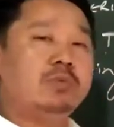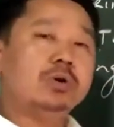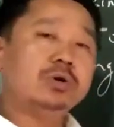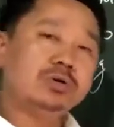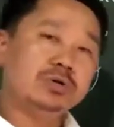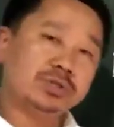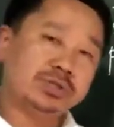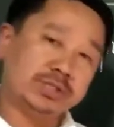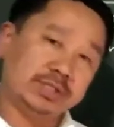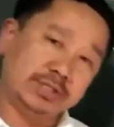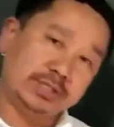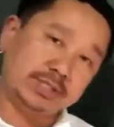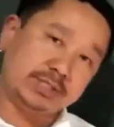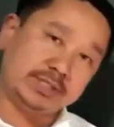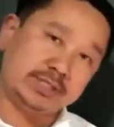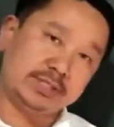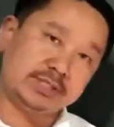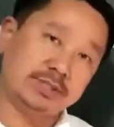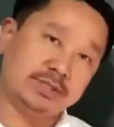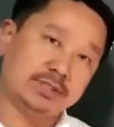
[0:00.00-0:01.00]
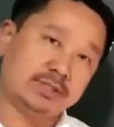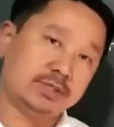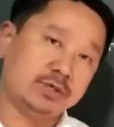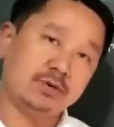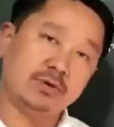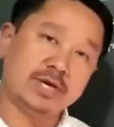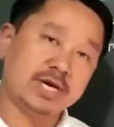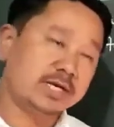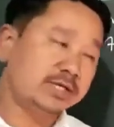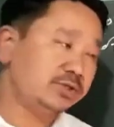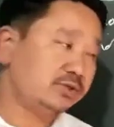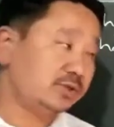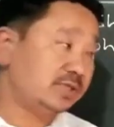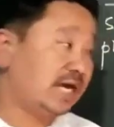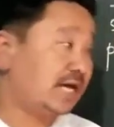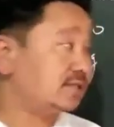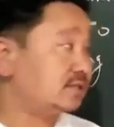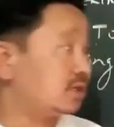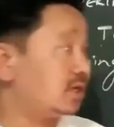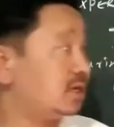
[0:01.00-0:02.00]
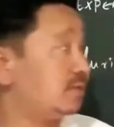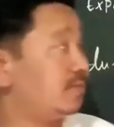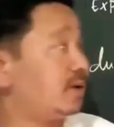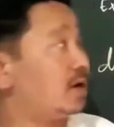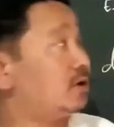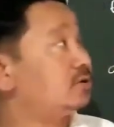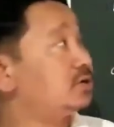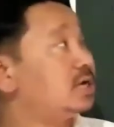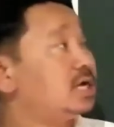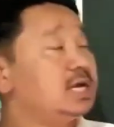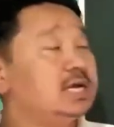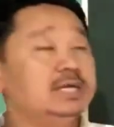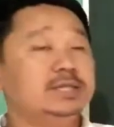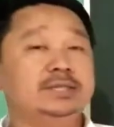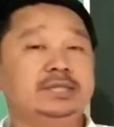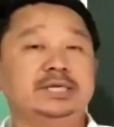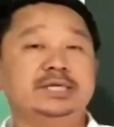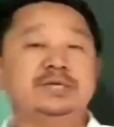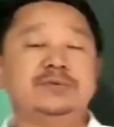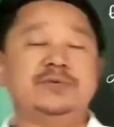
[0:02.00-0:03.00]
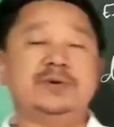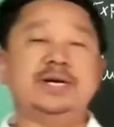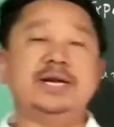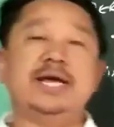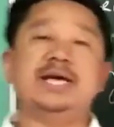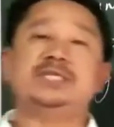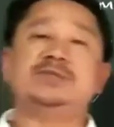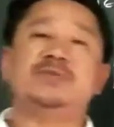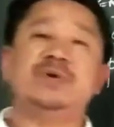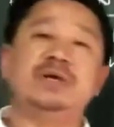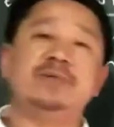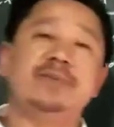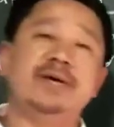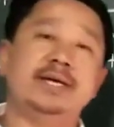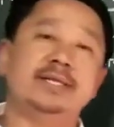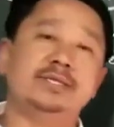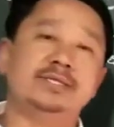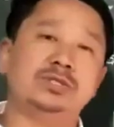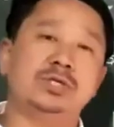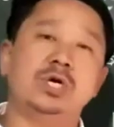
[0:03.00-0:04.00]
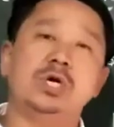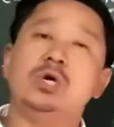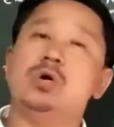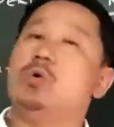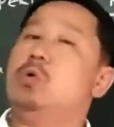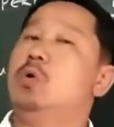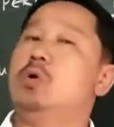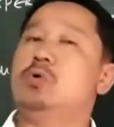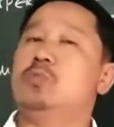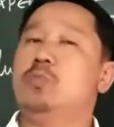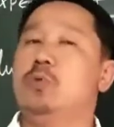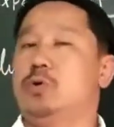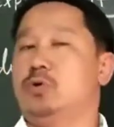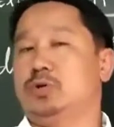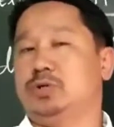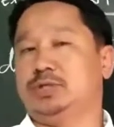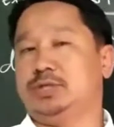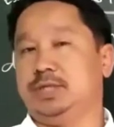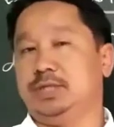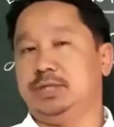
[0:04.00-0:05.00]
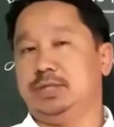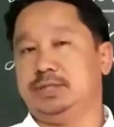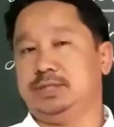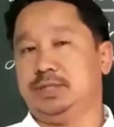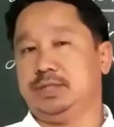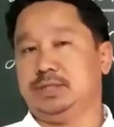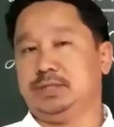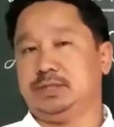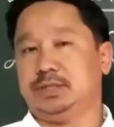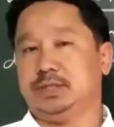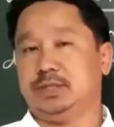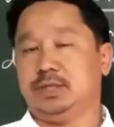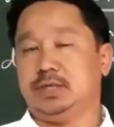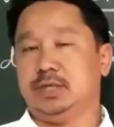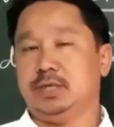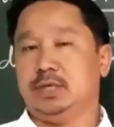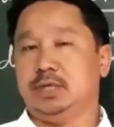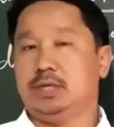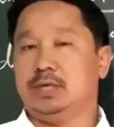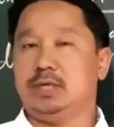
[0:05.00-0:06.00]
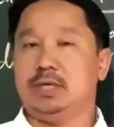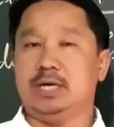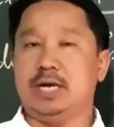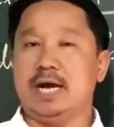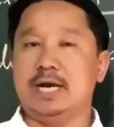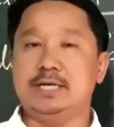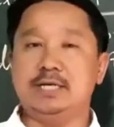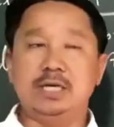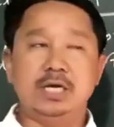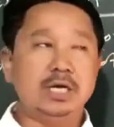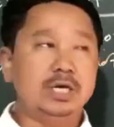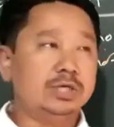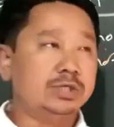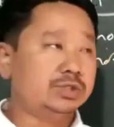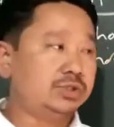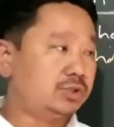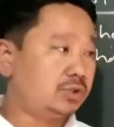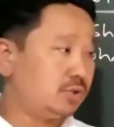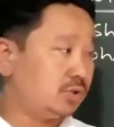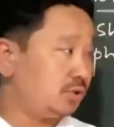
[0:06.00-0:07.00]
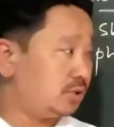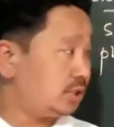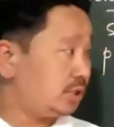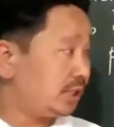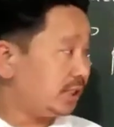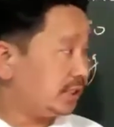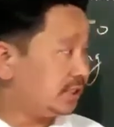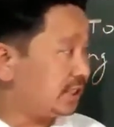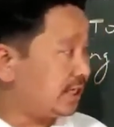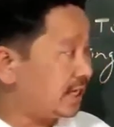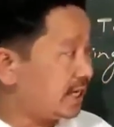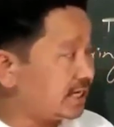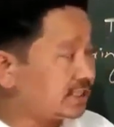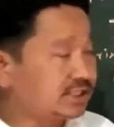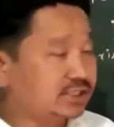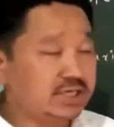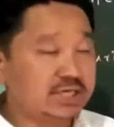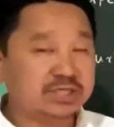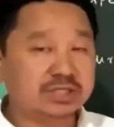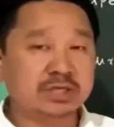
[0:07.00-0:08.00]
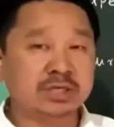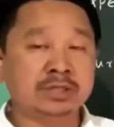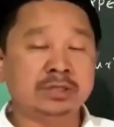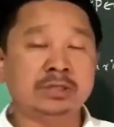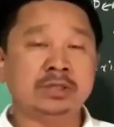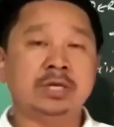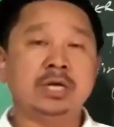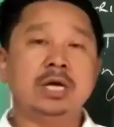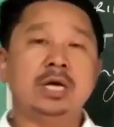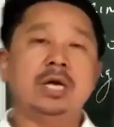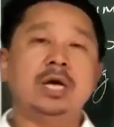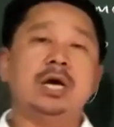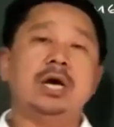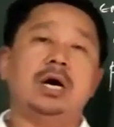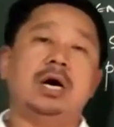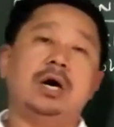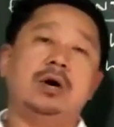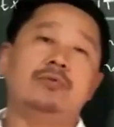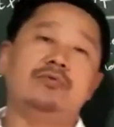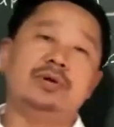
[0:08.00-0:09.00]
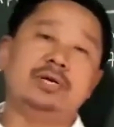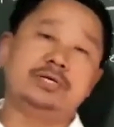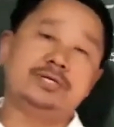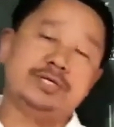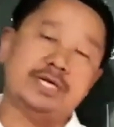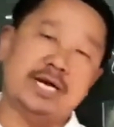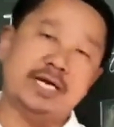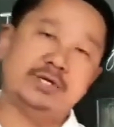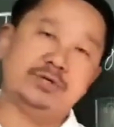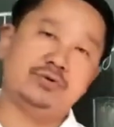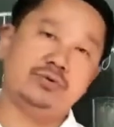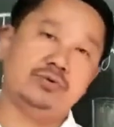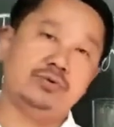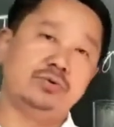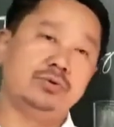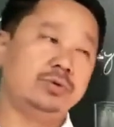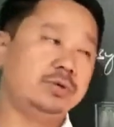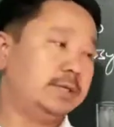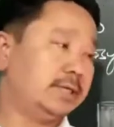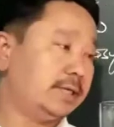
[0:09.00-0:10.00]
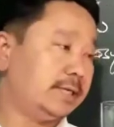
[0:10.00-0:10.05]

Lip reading: photosynthesis. Okay, so that's all about the different experiments on photosynthesis. Alright, so in the next session, we'll try to